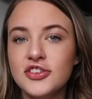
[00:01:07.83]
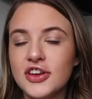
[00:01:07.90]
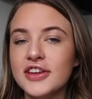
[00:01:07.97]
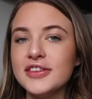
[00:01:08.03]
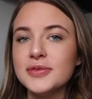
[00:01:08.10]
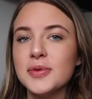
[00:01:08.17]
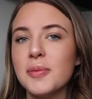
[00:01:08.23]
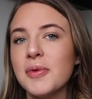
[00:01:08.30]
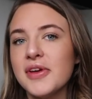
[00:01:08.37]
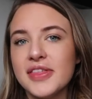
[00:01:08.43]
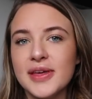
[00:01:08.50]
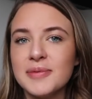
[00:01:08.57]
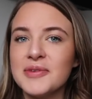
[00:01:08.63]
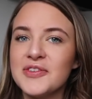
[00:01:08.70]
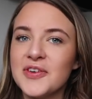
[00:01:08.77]
Just one more
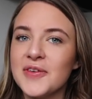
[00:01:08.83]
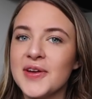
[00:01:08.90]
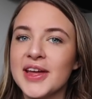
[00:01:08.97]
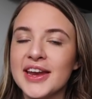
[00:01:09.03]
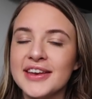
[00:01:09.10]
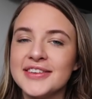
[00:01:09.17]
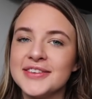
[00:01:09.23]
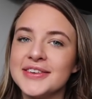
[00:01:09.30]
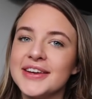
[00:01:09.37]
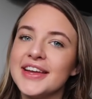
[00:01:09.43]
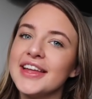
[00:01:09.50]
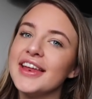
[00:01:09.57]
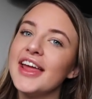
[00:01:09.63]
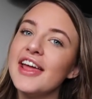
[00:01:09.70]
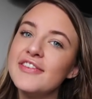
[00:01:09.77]
thing before we get into
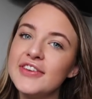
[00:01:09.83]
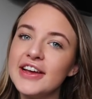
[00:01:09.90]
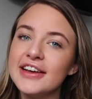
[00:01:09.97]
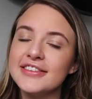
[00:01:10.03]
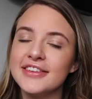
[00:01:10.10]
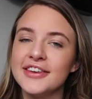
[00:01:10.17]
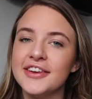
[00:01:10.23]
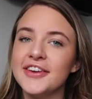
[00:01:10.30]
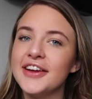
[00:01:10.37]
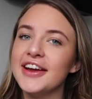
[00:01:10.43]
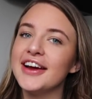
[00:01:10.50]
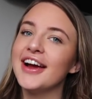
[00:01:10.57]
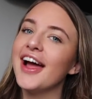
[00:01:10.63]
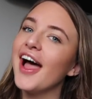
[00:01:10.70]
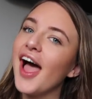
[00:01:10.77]
it. If you guys are new
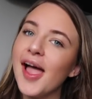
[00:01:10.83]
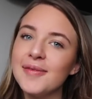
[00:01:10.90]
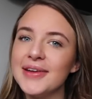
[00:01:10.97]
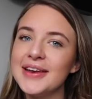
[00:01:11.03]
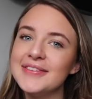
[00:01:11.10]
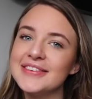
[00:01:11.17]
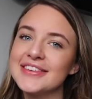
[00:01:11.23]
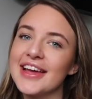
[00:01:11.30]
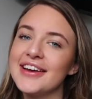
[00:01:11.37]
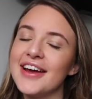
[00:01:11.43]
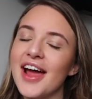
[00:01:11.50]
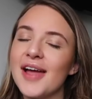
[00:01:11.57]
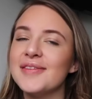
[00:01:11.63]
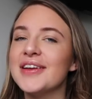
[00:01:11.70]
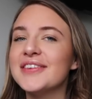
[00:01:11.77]
here, hi, my name is
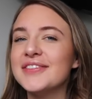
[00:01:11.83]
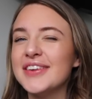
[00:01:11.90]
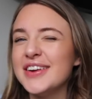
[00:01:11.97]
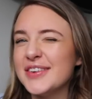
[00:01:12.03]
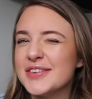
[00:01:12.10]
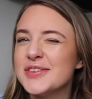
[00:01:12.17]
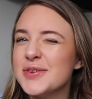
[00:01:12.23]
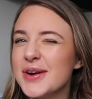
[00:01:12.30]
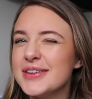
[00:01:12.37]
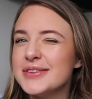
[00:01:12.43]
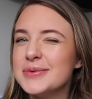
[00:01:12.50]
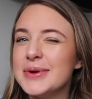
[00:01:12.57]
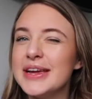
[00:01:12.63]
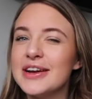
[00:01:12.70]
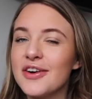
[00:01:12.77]
Kendra. I make videos twice
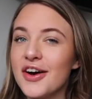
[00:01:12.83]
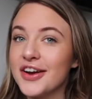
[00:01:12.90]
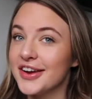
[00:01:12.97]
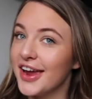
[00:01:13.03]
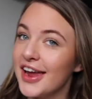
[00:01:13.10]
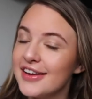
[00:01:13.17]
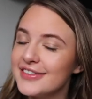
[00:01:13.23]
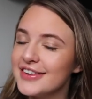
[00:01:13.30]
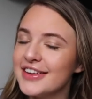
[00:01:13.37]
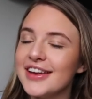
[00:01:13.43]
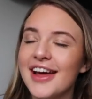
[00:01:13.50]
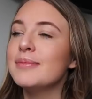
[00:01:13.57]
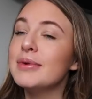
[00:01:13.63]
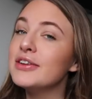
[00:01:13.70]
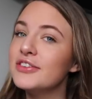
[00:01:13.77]
a week on occasion.
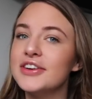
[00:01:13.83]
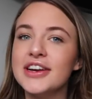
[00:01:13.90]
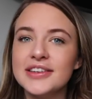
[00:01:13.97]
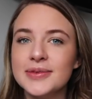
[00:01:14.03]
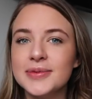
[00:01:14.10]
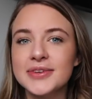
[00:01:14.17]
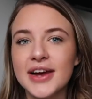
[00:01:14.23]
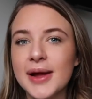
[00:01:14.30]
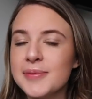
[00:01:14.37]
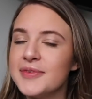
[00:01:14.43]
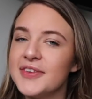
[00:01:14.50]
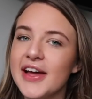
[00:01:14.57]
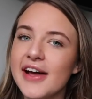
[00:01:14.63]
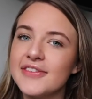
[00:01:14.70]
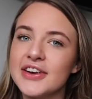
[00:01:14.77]
Make sure you guys subscribe if
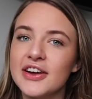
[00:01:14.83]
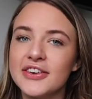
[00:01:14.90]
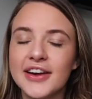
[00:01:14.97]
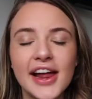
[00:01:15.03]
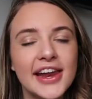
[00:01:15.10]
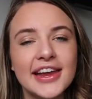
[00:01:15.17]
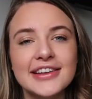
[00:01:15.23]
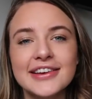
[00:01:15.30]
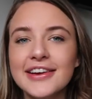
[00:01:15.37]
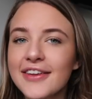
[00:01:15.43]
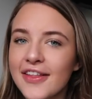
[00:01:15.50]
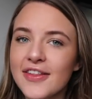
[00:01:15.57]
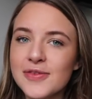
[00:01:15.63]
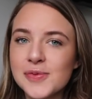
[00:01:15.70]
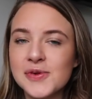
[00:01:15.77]
you haven't already. Turn
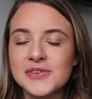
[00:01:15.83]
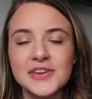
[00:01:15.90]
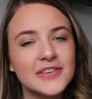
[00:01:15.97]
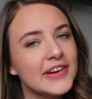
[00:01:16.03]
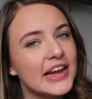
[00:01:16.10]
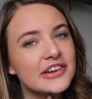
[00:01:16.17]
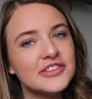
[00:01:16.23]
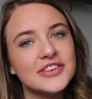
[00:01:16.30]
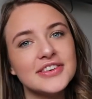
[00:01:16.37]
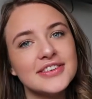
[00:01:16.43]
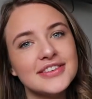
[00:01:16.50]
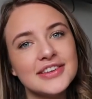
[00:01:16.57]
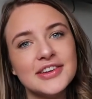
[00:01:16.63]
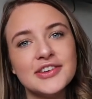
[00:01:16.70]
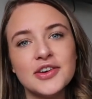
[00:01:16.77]
on those post
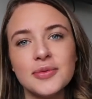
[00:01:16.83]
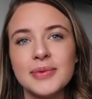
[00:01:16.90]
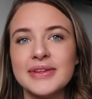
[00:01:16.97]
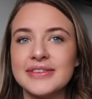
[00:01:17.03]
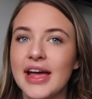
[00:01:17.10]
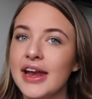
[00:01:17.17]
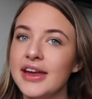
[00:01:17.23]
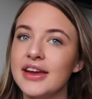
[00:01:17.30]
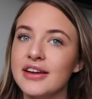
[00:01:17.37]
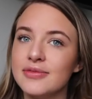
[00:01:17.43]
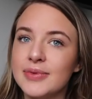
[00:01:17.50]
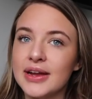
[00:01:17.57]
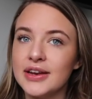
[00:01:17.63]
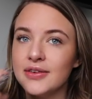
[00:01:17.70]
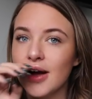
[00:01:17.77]
notifications so you don't miss any of
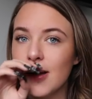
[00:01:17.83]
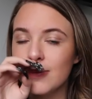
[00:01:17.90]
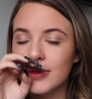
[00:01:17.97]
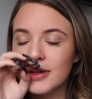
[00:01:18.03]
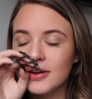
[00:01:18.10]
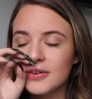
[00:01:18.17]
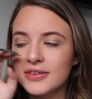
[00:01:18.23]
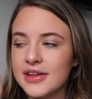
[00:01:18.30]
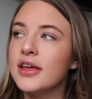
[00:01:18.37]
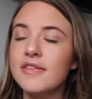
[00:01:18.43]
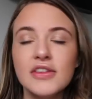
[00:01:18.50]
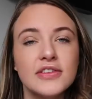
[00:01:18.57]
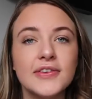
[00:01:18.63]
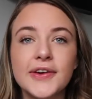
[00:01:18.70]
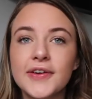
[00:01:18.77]
my new uploads. Give
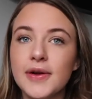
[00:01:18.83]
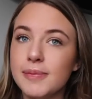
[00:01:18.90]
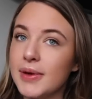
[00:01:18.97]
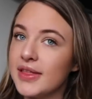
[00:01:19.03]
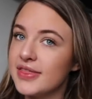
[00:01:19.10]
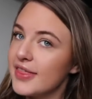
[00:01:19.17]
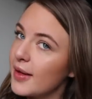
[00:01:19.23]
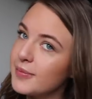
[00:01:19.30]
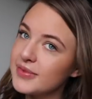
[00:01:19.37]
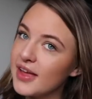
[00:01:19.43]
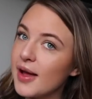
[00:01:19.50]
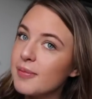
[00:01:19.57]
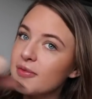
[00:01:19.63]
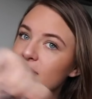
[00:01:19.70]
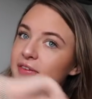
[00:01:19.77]
this video a big thumbs
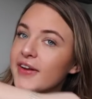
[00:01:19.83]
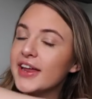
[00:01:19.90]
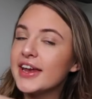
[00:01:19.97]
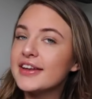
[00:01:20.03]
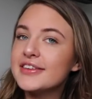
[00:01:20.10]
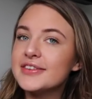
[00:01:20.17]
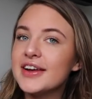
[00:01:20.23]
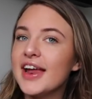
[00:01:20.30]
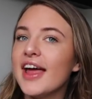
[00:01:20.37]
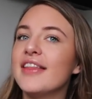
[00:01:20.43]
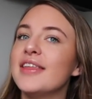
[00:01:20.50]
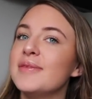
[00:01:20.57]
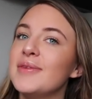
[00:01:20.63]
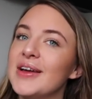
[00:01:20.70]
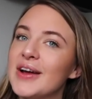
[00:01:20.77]
up before we get into it, and
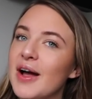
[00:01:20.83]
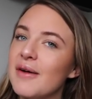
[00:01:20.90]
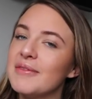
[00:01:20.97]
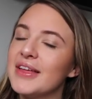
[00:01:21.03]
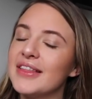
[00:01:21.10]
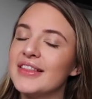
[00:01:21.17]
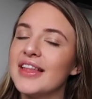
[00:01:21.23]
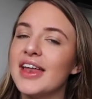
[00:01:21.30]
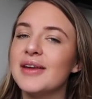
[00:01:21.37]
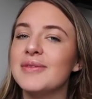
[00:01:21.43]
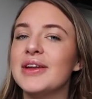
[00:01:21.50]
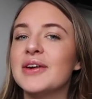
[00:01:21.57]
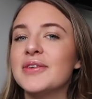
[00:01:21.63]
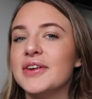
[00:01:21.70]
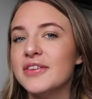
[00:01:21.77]
leave me a comment letting
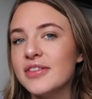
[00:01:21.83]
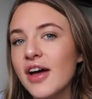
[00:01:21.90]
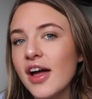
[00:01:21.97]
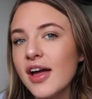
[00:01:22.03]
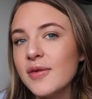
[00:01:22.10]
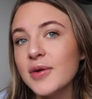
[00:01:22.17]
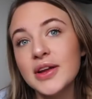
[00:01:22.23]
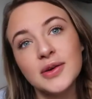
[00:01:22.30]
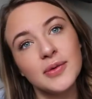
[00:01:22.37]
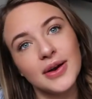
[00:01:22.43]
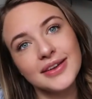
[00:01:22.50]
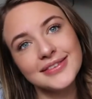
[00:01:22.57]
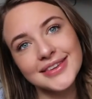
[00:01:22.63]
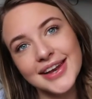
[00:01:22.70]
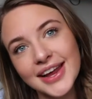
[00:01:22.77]
me know what you thought and what you
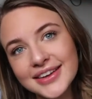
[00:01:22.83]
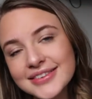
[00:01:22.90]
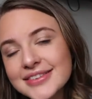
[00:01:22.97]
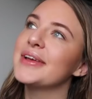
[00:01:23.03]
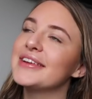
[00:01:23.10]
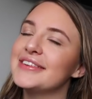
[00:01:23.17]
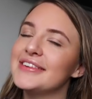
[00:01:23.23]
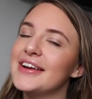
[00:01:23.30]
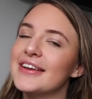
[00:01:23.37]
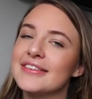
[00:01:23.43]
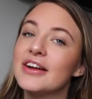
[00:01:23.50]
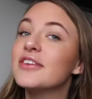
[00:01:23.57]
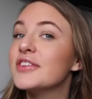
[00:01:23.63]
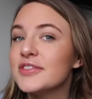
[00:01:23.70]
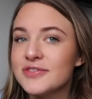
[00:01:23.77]
want to see next. Make sure you guys
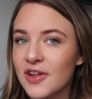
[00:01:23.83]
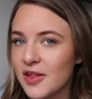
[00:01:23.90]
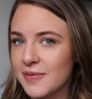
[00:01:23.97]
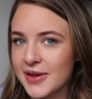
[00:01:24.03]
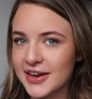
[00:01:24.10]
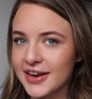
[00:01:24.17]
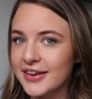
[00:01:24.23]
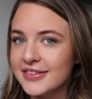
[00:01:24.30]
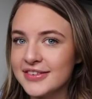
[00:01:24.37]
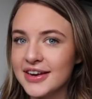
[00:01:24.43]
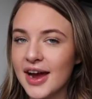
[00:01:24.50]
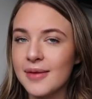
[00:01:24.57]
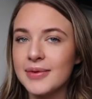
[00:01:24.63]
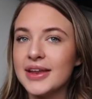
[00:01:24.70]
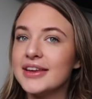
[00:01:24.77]
also follow me on
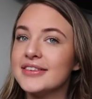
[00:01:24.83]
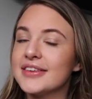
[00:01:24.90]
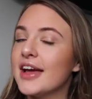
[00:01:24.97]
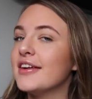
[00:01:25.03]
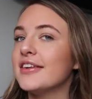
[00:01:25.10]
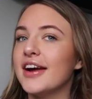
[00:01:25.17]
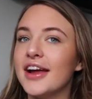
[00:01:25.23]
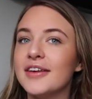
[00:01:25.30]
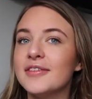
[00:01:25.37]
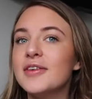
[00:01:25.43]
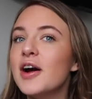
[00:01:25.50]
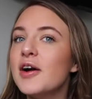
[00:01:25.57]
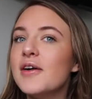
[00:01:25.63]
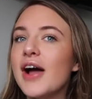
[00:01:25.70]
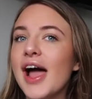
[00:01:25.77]
Instagram. It is Kendra A.
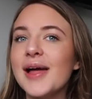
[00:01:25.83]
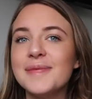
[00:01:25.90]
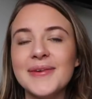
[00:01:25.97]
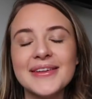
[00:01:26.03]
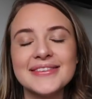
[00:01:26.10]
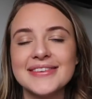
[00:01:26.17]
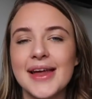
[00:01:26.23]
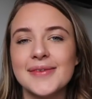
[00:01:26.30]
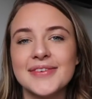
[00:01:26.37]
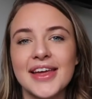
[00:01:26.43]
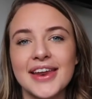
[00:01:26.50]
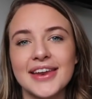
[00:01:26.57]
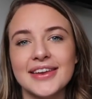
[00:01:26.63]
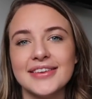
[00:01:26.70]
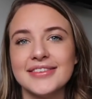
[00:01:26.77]
Rowe. Add me on Snapchat.
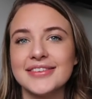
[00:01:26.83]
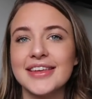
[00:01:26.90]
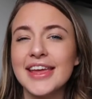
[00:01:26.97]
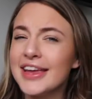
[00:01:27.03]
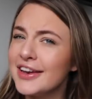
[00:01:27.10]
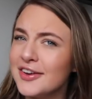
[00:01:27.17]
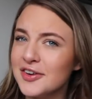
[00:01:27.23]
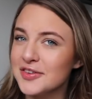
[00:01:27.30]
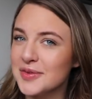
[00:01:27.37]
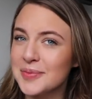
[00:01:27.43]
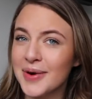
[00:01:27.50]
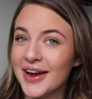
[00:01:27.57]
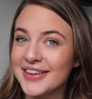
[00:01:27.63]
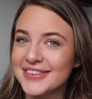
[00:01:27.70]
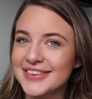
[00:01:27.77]
It is Kinder
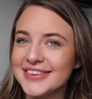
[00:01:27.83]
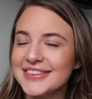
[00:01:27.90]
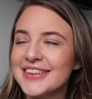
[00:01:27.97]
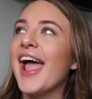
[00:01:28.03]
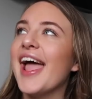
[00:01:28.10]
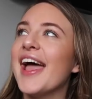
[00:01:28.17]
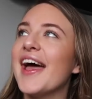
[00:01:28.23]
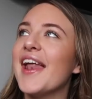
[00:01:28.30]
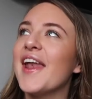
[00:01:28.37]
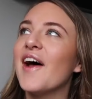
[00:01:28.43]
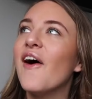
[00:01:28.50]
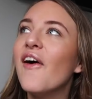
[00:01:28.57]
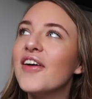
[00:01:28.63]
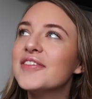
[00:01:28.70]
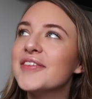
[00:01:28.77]
Surprisers. And
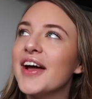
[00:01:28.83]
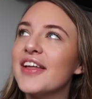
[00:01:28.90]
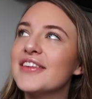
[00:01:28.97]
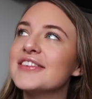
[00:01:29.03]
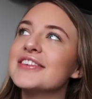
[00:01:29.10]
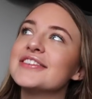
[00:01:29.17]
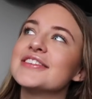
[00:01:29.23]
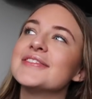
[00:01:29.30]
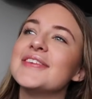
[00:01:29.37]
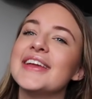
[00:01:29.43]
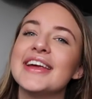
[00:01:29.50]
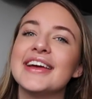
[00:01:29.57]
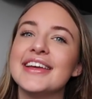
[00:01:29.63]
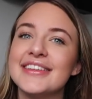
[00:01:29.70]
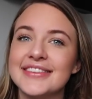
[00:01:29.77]
all of my other social
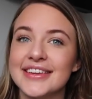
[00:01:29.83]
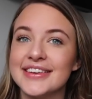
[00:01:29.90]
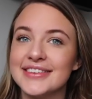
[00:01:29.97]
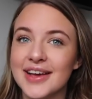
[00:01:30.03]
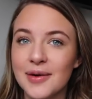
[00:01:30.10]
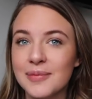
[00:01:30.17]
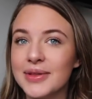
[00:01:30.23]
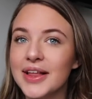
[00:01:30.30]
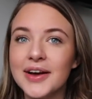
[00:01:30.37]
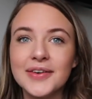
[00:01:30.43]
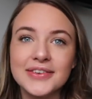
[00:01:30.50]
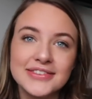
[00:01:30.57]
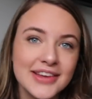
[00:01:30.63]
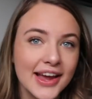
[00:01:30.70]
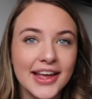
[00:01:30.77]
media is linked down
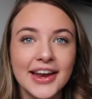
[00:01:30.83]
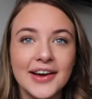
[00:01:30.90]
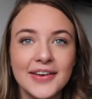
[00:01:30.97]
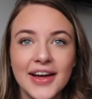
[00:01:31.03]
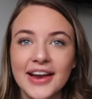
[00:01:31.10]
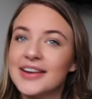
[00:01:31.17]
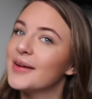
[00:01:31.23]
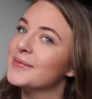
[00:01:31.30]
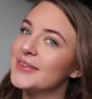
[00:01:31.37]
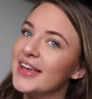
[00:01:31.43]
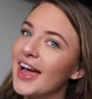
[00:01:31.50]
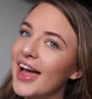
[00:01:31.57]
below. Check it out and come say